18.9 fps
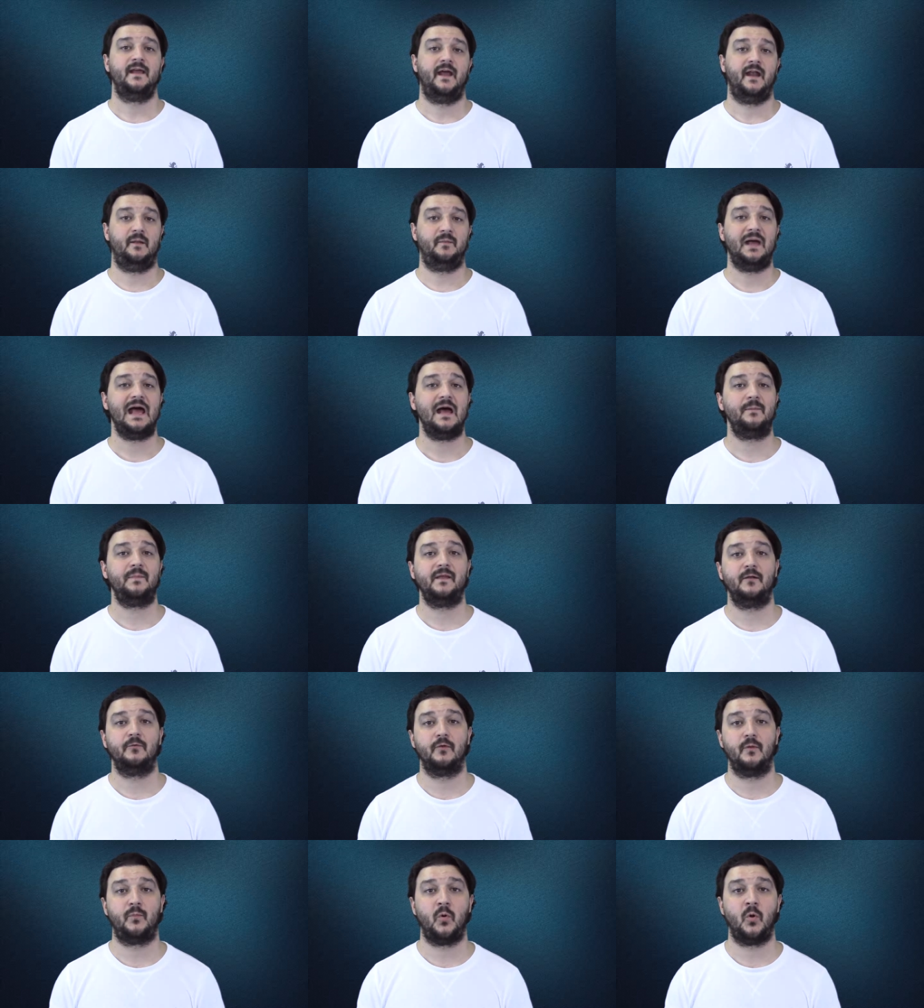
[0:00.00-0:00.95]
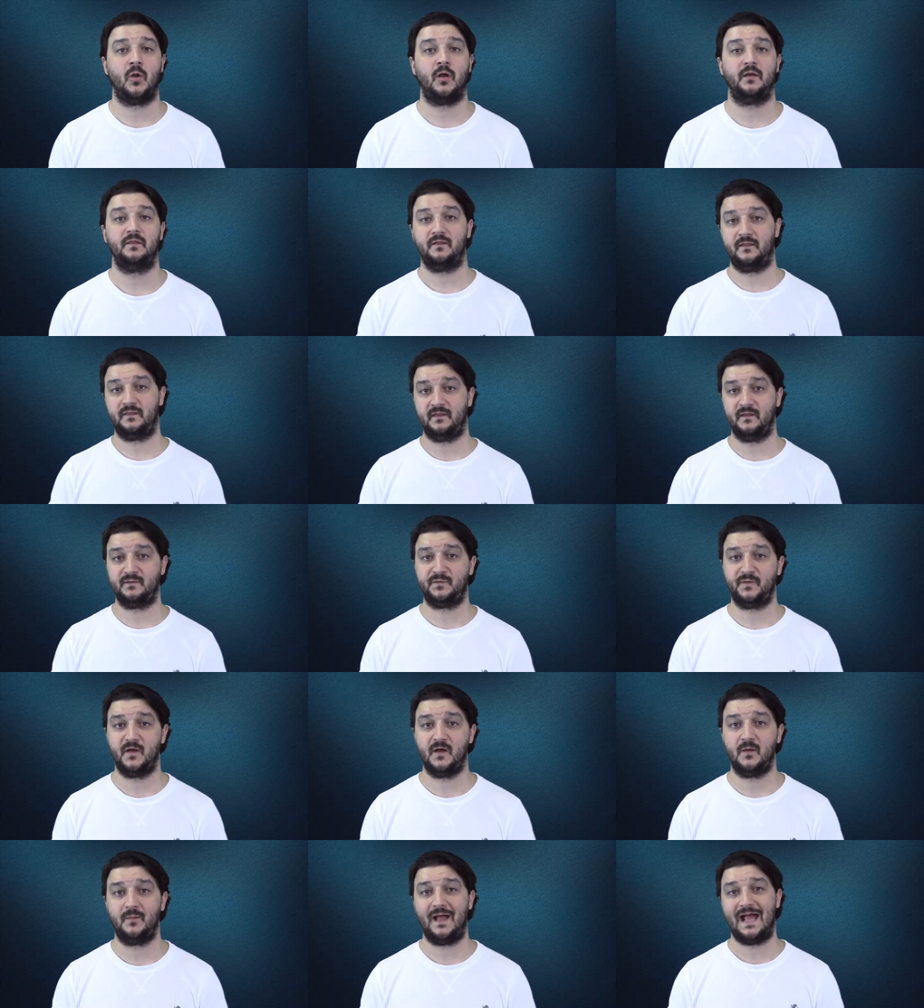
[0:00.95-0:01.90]
and I'm happy to report that this
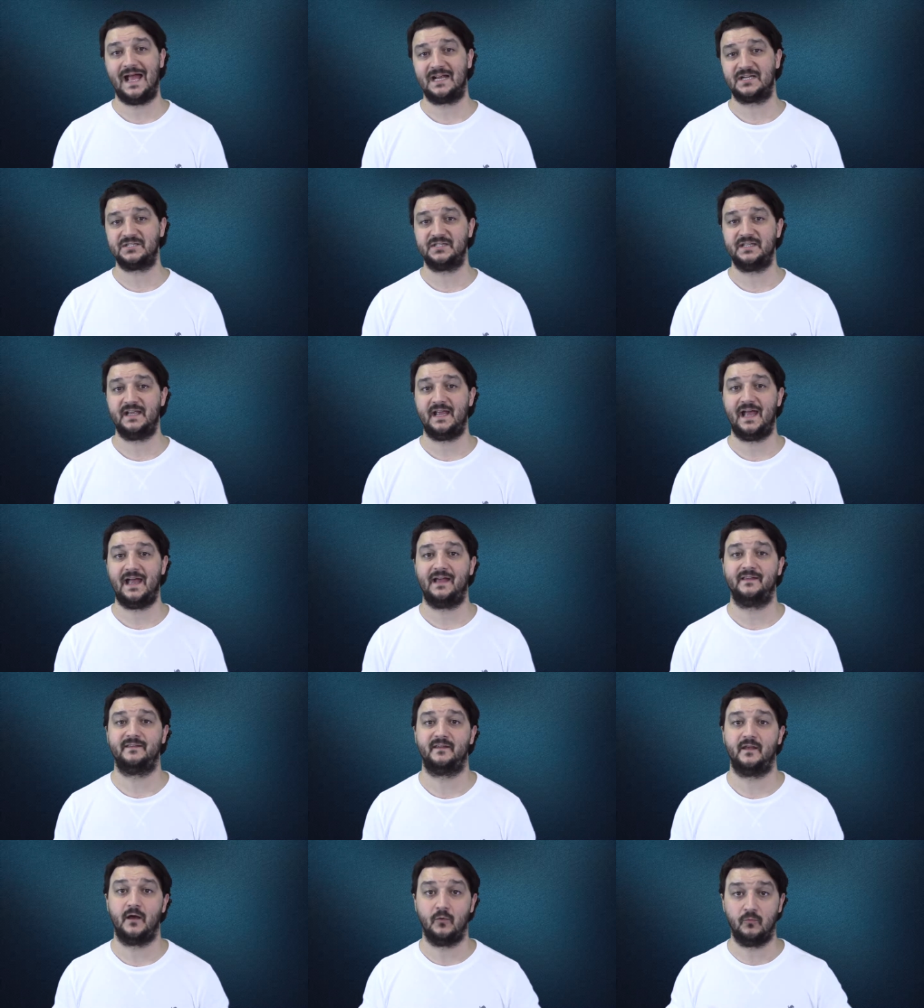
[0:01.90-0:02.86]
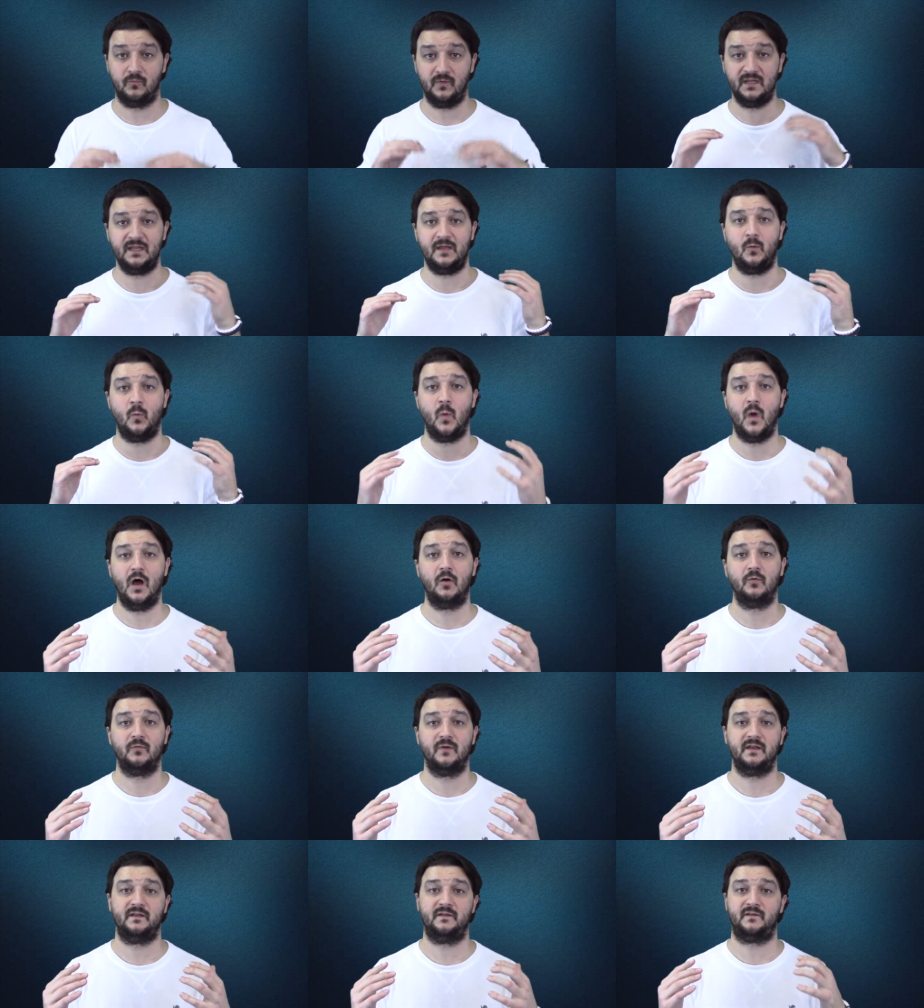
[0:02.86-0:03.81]
film actually has a really
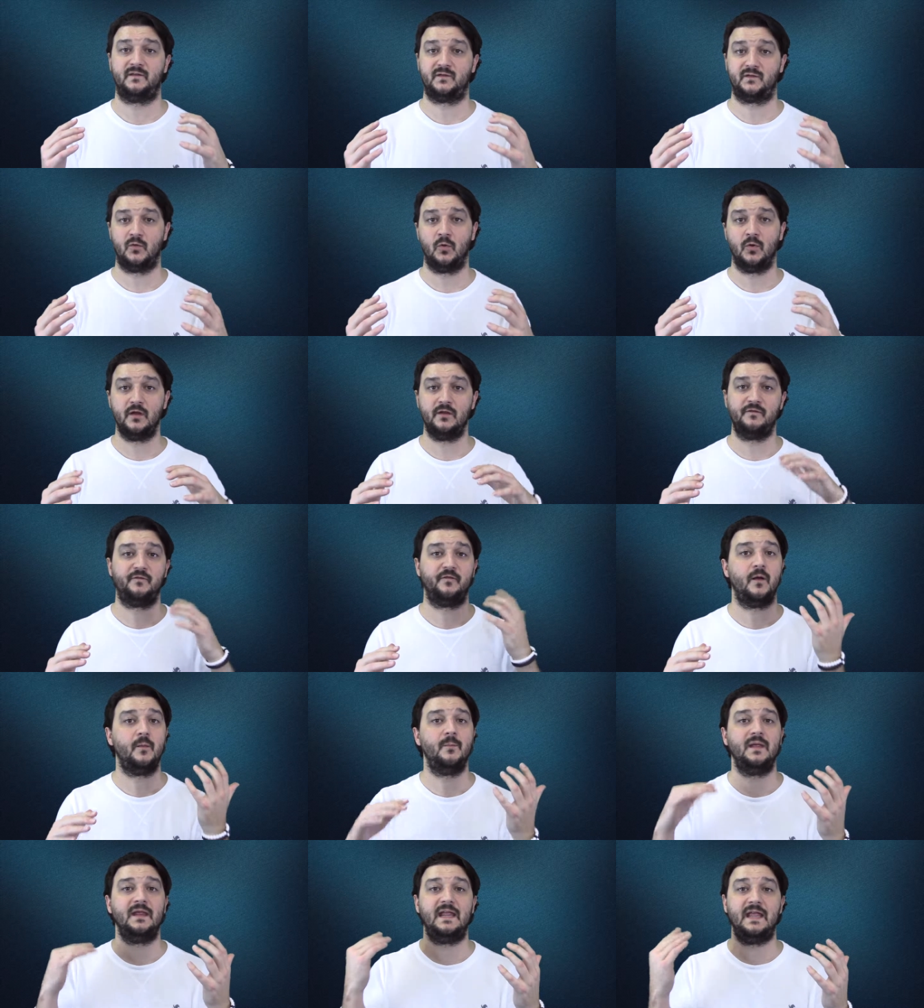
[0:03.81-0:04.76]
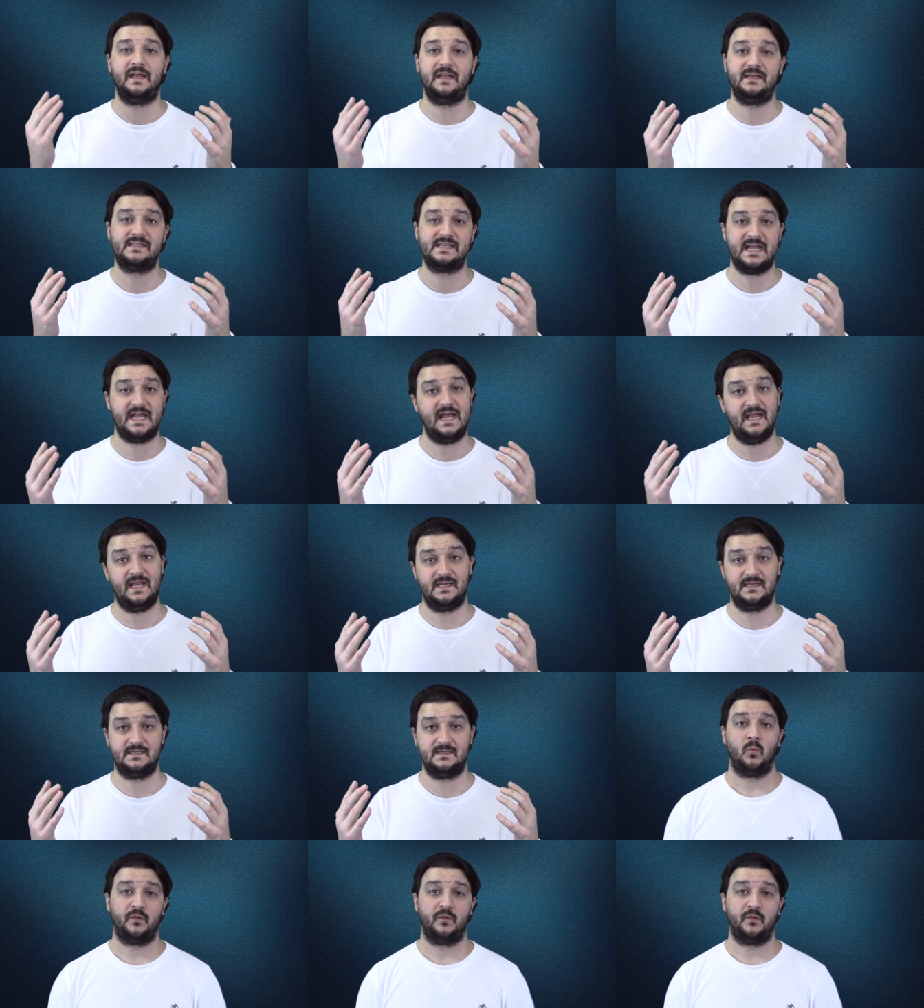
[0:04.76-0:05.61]
well-written story from beginning to end.